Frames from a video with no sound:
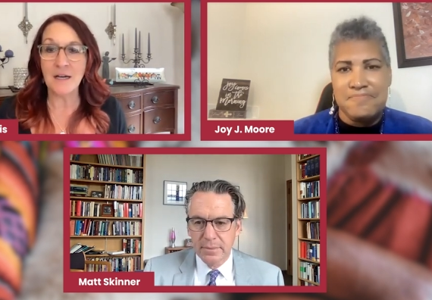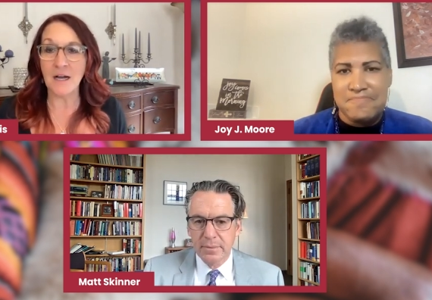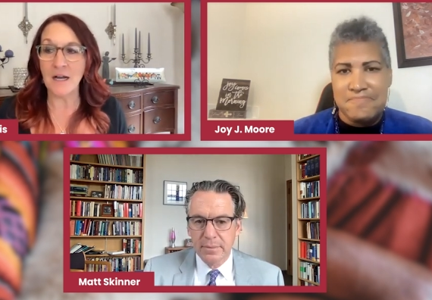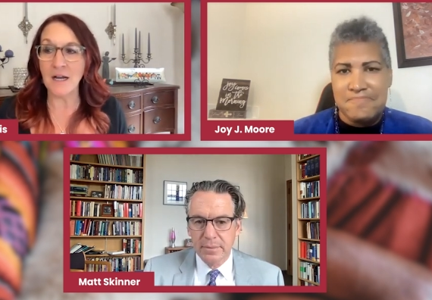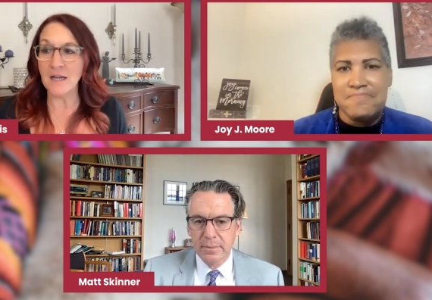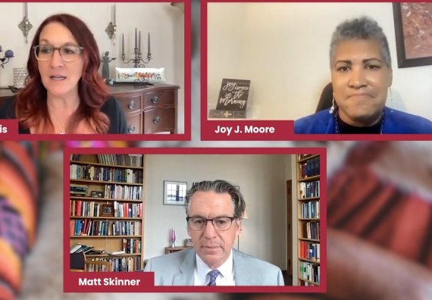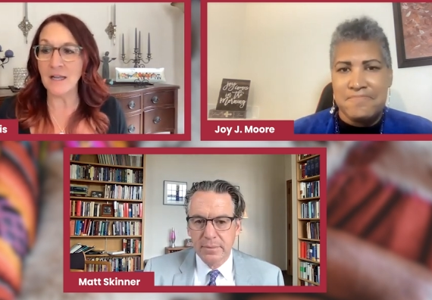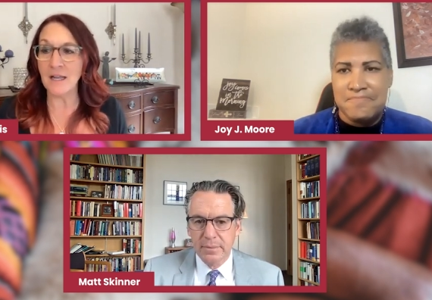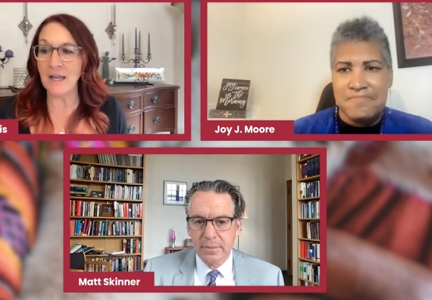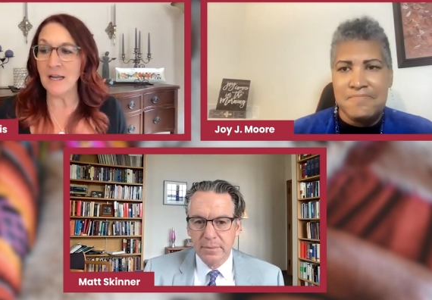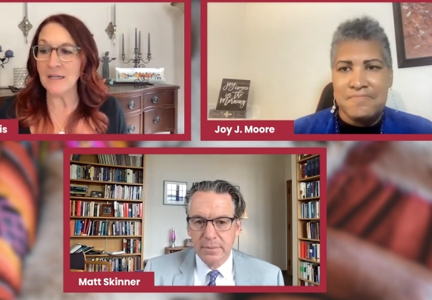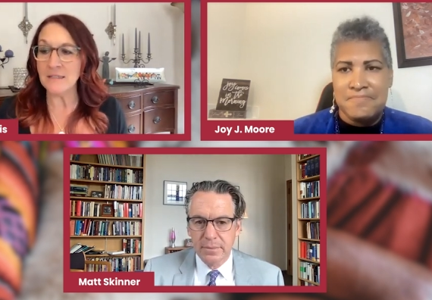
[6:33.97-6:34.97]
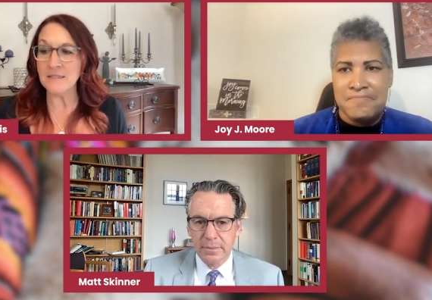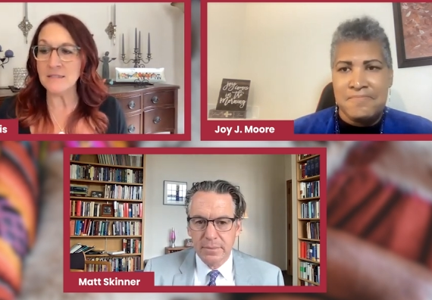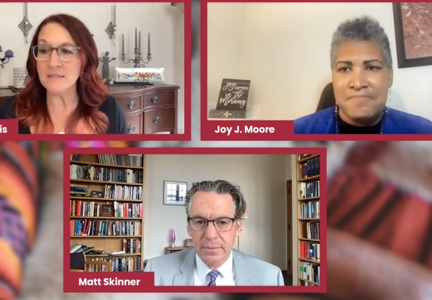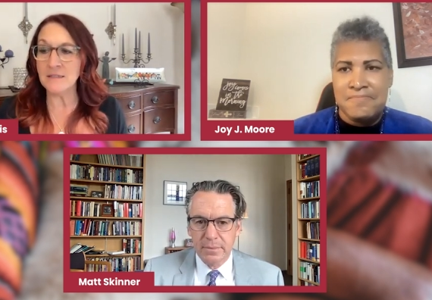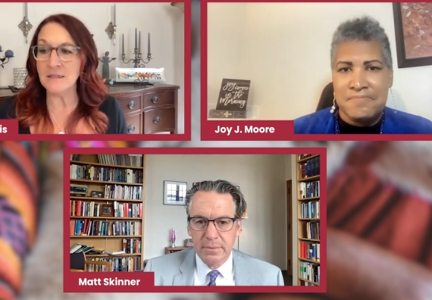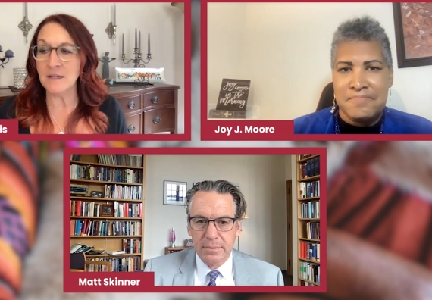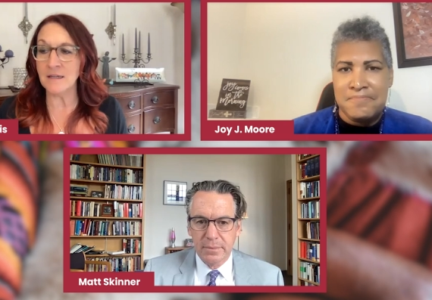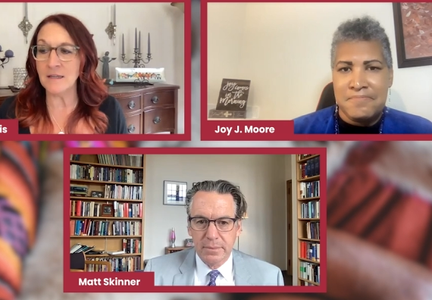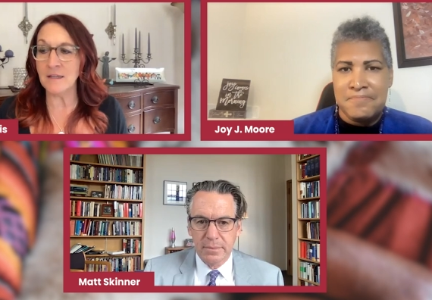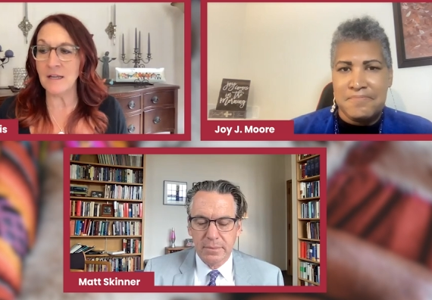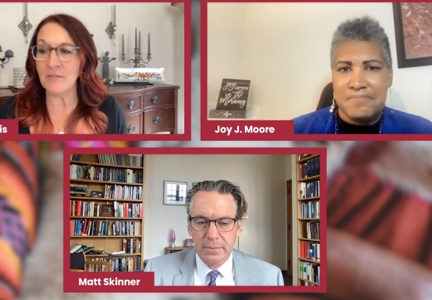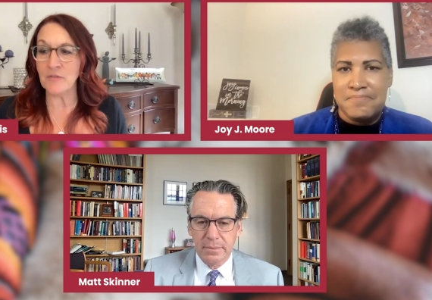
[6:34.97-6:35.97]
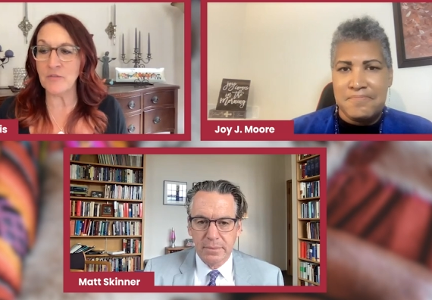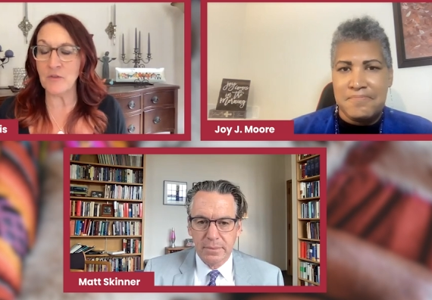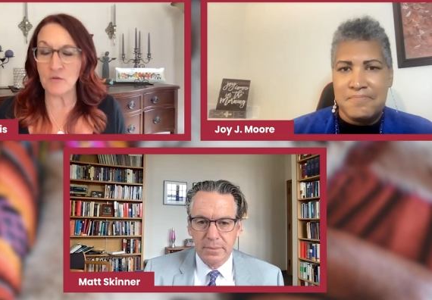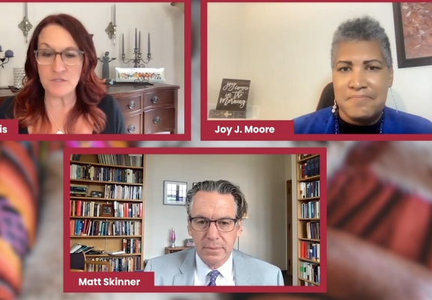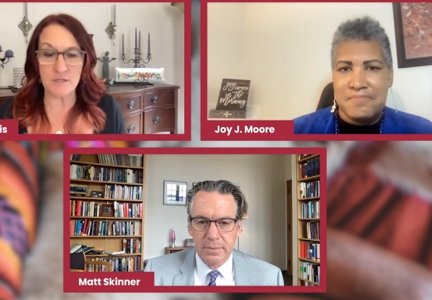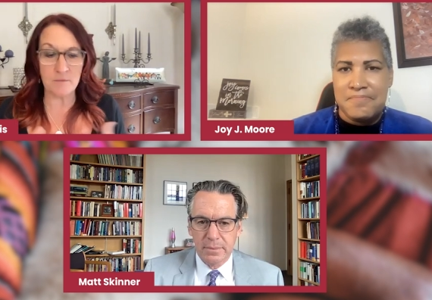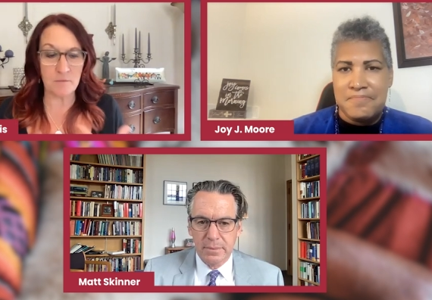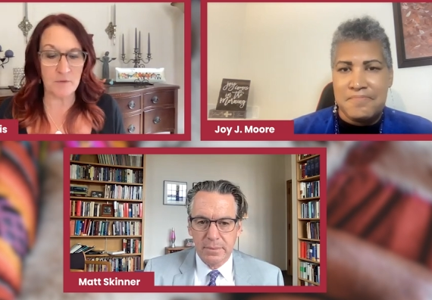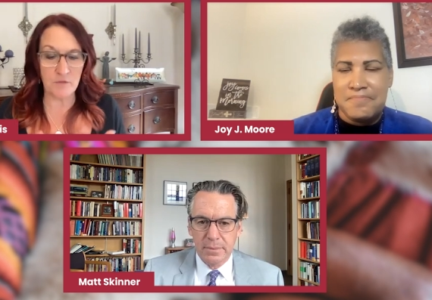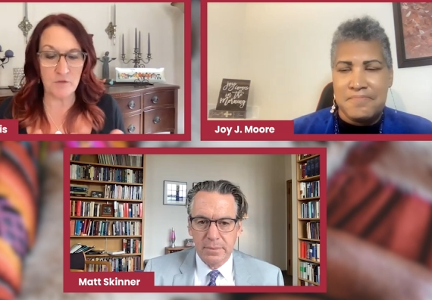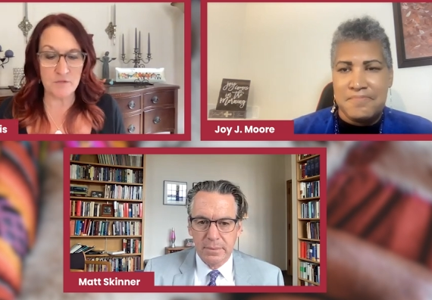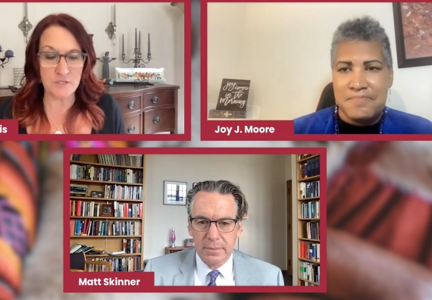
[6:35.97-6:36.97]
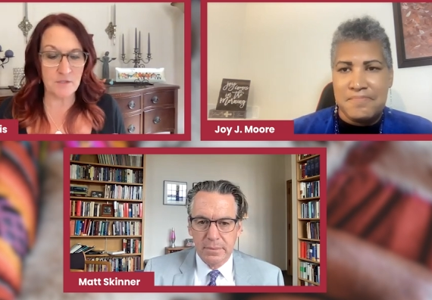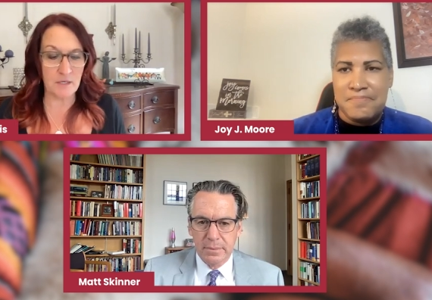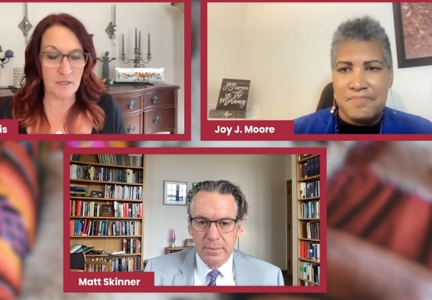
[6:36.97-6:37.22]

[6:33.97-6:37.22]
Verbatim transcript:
Speaker 1: uh, and uh, and there's a there's